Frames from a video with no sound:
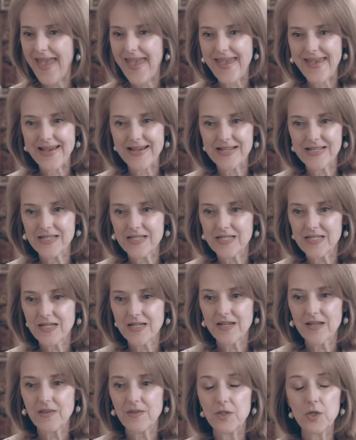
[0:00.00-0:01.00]
and
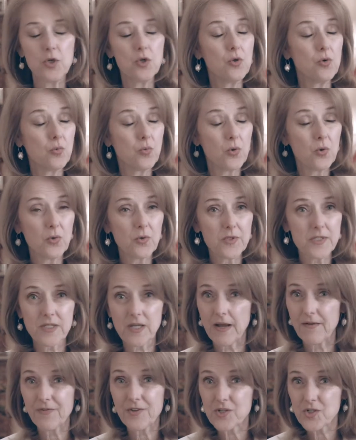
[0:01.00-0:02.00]
the new rules
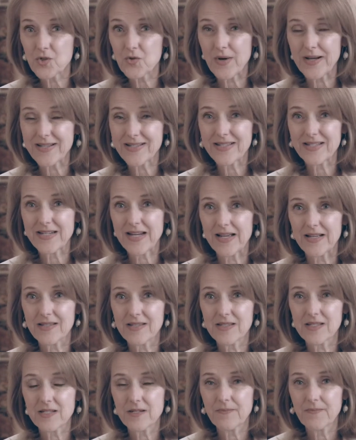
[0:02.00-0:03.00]
of the stress
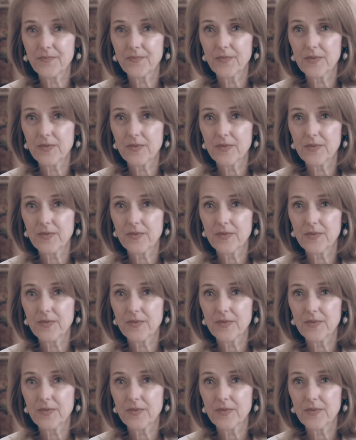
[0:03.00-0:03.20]
test.